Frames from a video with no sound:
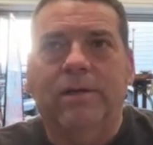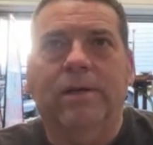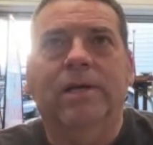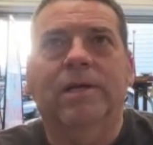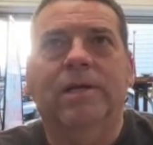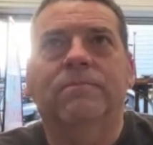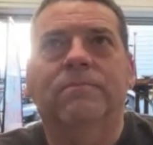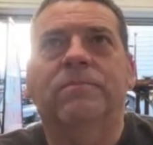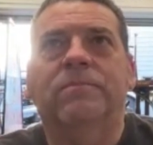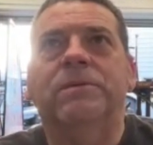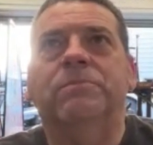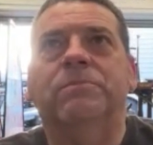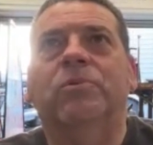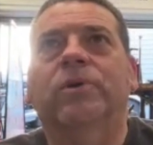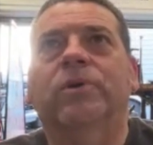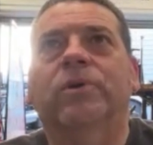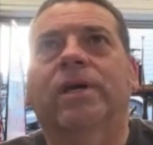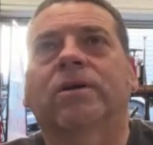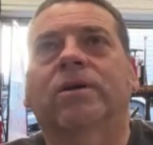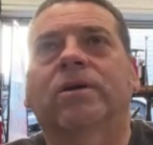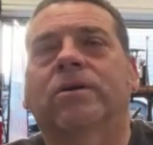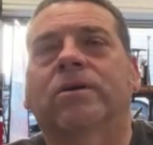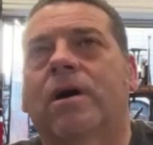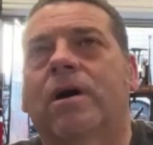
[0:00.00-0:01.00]
And people
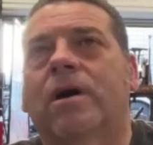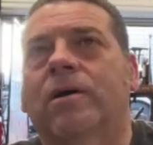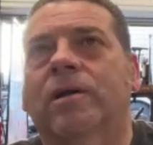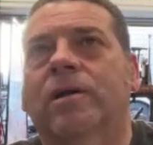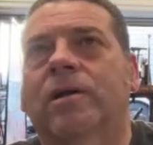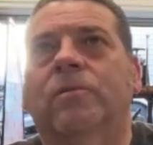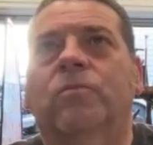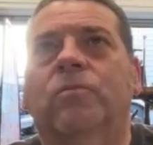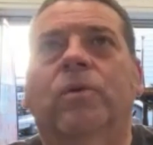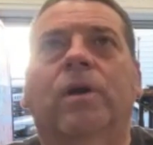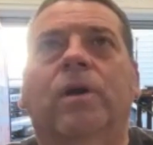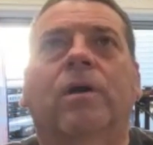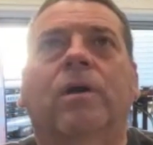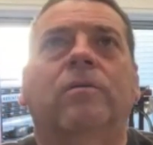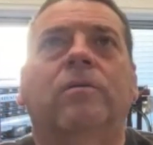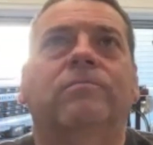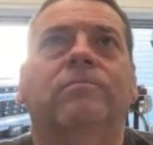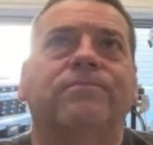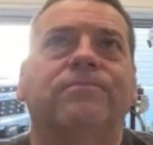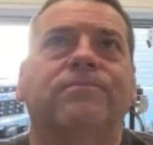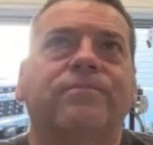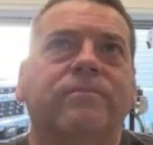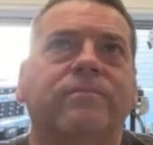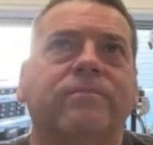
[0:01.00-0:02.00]
get caught up,
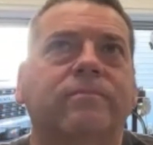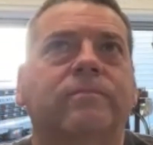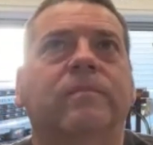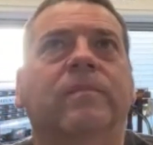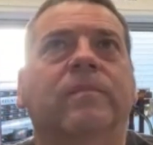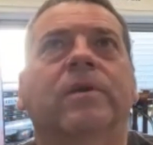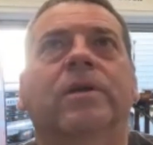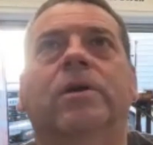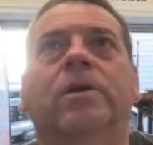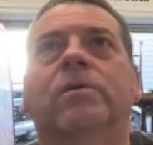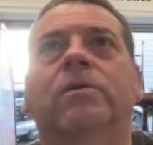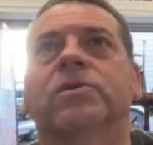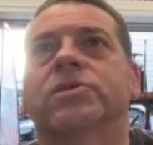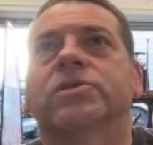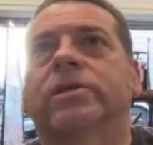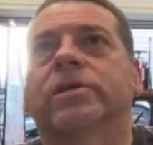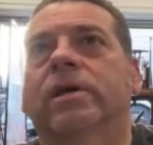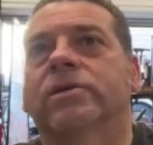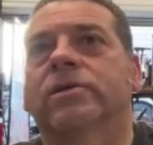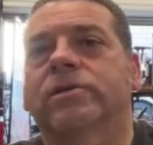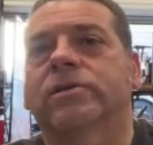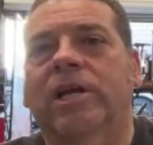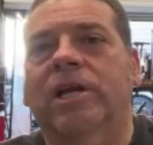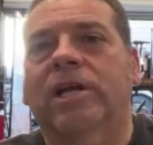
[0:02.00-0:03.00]
well,
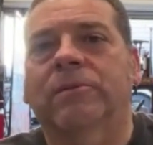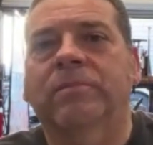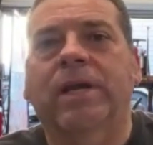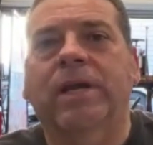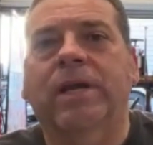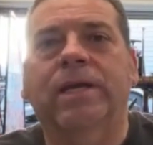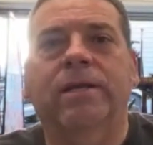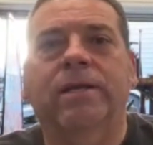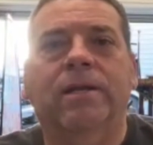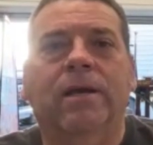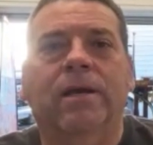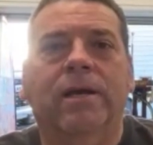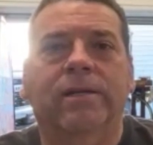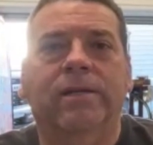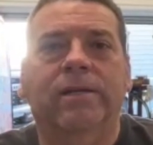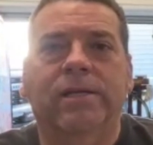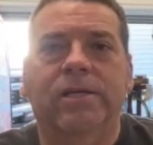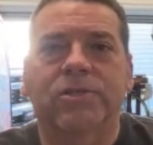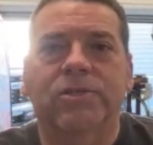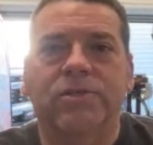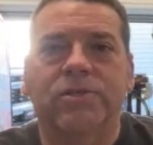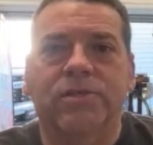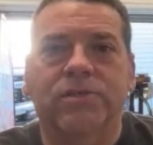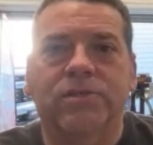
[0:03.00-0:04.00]
it's got to be 89
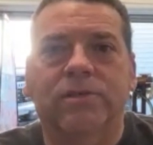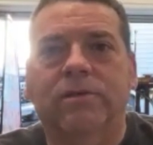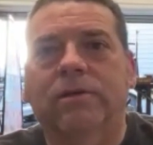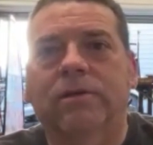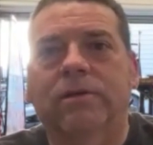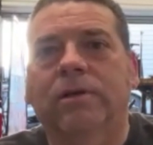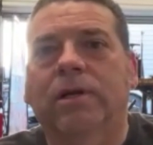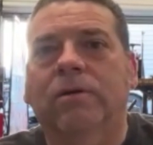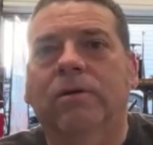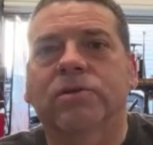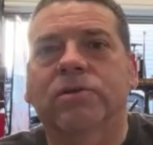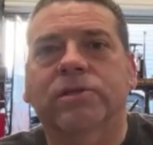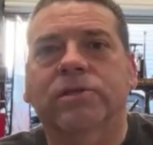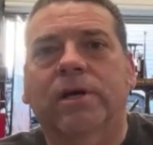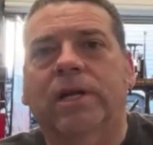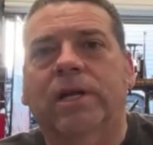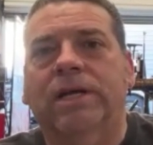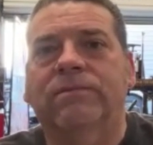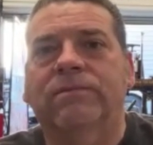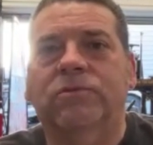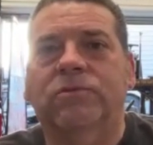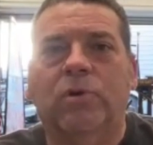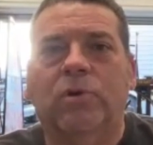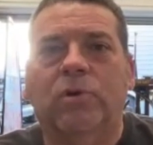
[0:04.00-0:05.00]
inches. It's got to
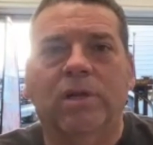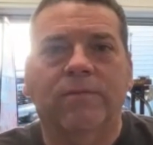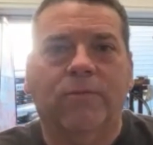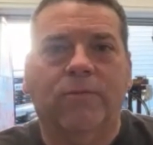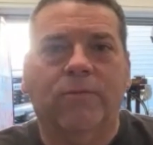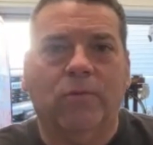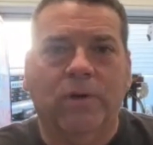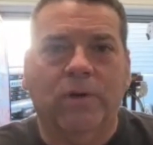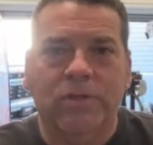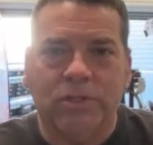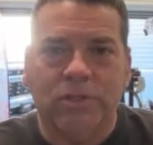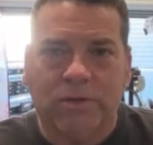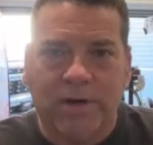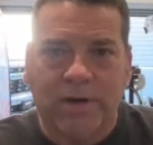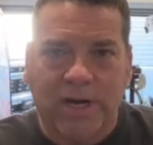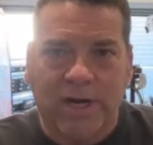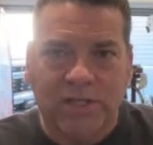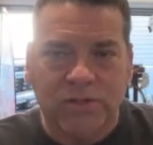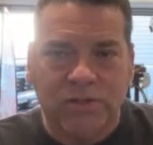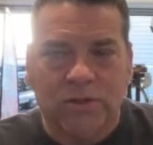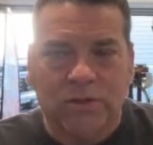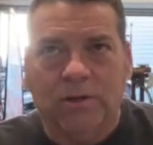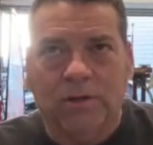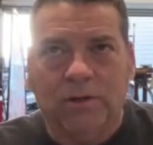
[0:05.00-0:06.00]
have a 24-inch
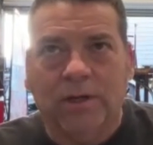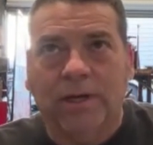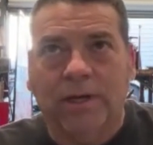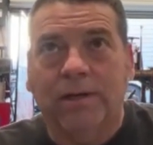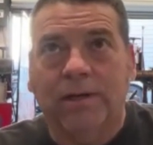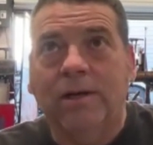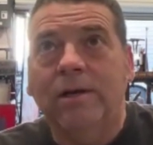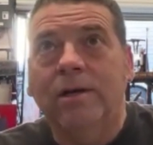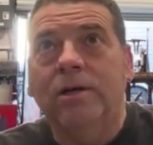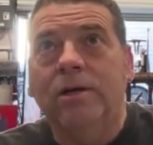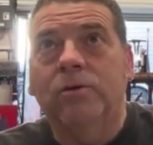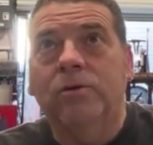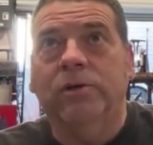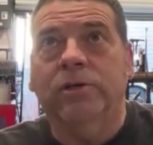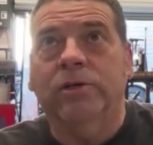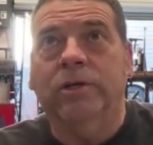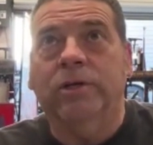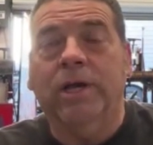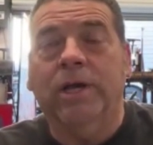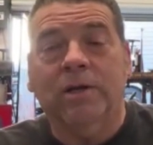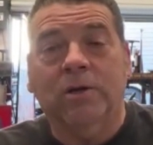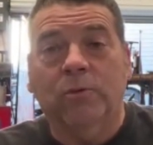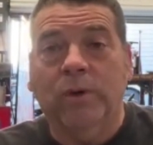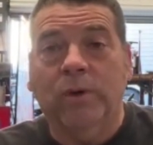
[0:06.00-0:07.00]
crank center line. Well,
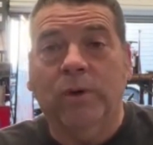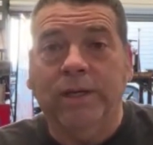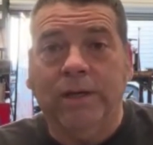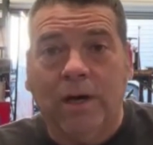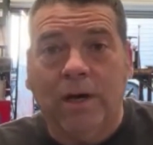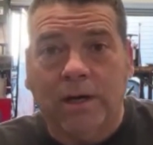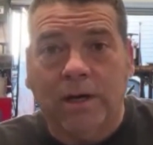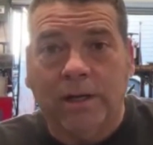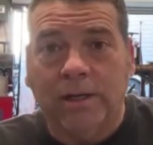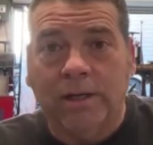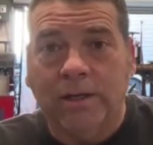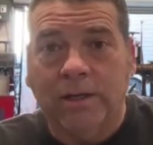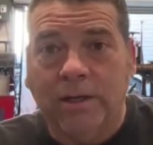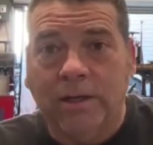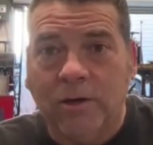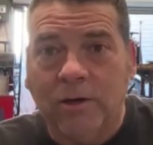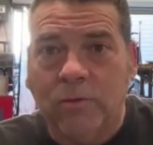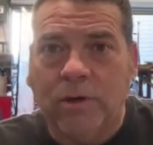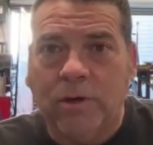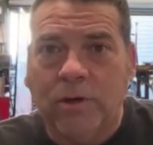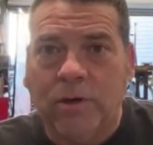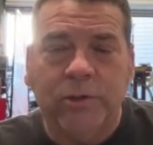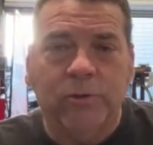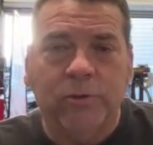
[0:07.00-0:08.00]
you got a wing on it.
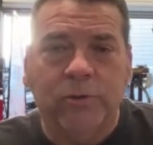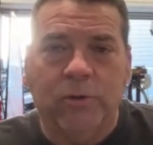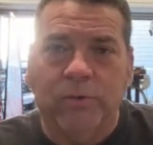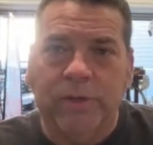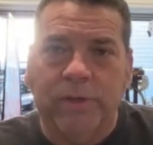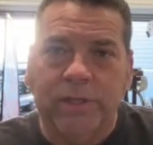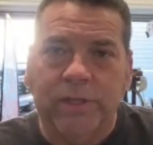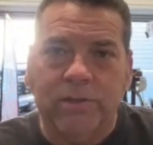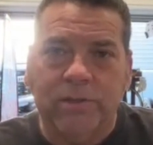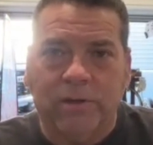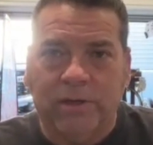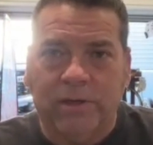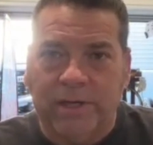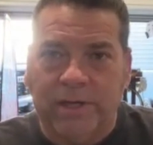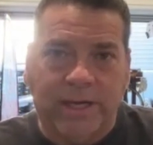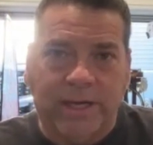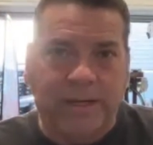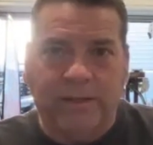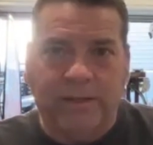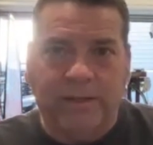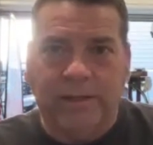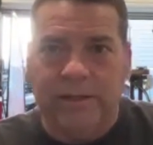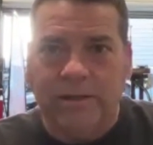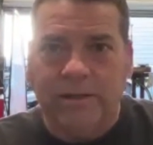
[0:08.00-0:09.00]
What are you, an
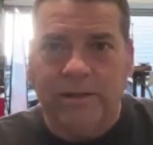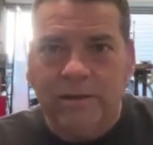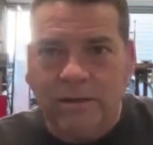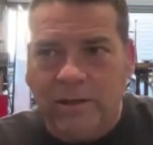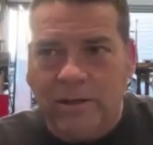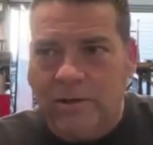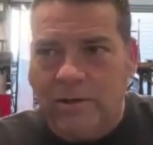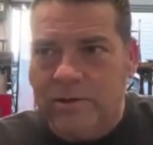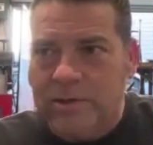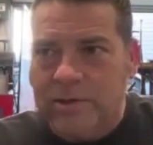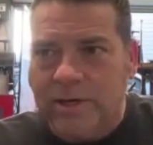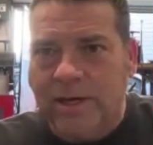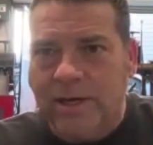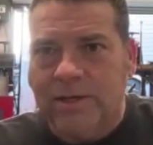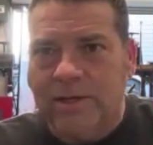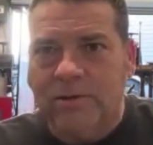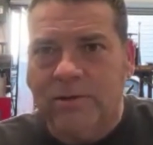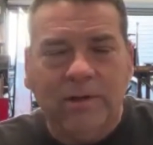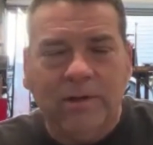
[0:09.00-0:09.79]
alien? You can't.